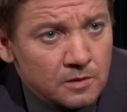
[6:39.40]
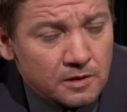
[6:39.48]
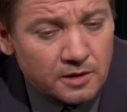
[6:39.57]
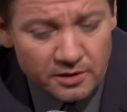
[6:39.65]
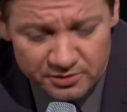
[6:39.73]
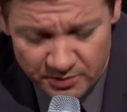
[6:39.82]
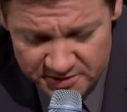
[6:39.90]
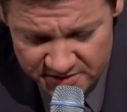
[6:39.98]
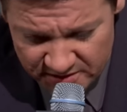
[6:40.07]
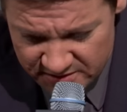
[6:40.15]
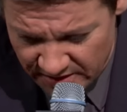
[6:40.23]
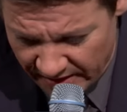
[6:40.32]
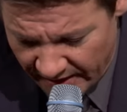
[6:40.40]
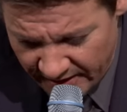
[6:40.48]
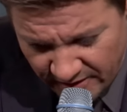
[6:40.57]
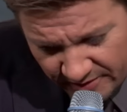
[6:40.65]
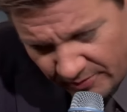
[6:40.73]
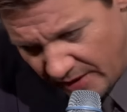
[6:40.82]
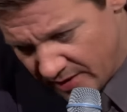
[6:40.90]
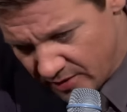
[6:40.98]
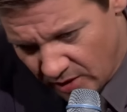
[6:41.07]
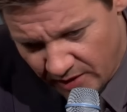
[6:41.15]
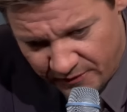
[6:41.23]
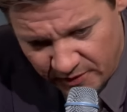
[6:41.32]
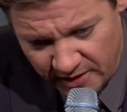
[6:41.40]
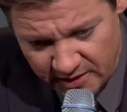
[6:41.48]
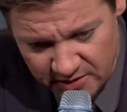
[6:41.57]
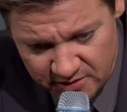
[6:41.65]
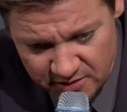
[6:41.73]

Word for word: Characteristics? I, I don't know. I feel like you,